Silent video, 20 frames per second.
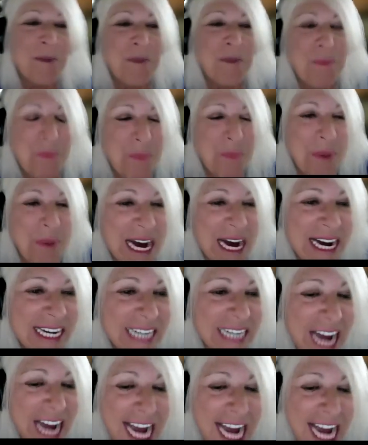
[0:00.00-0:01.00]
But
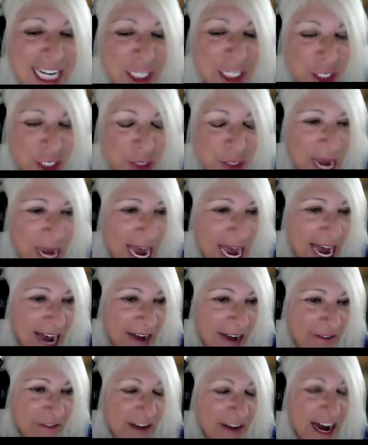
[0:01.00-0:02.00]
I do
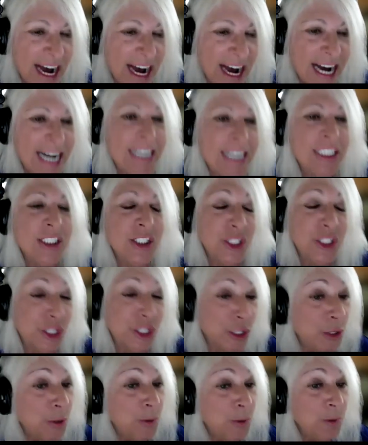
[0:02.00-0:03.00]
have
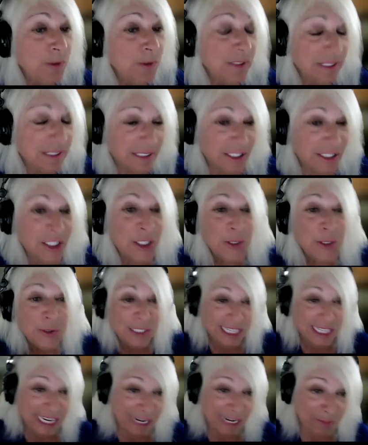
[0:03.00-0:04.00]
two
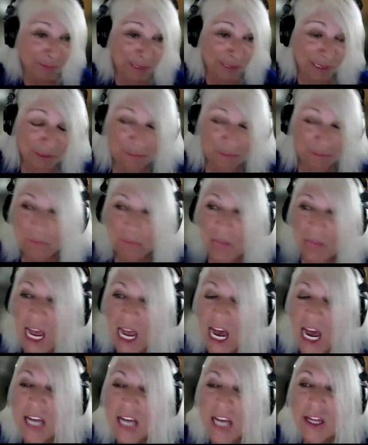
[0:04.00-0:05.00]
tips.
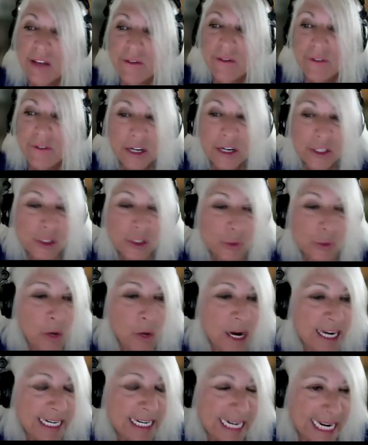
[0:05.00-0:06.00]
The first
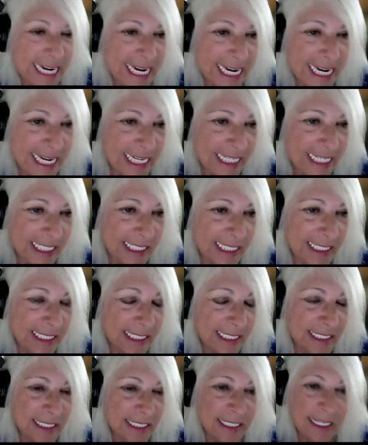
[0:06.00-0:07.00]
one is
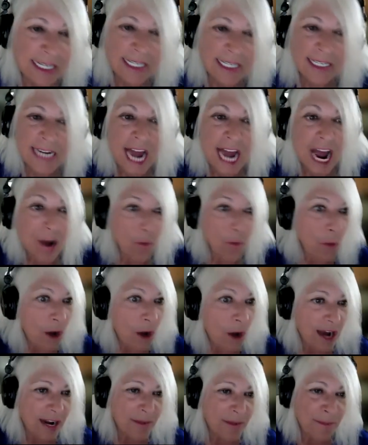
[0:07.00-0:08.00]
not
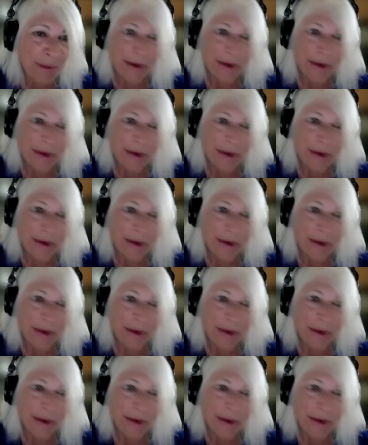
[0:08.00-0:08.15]
walk, but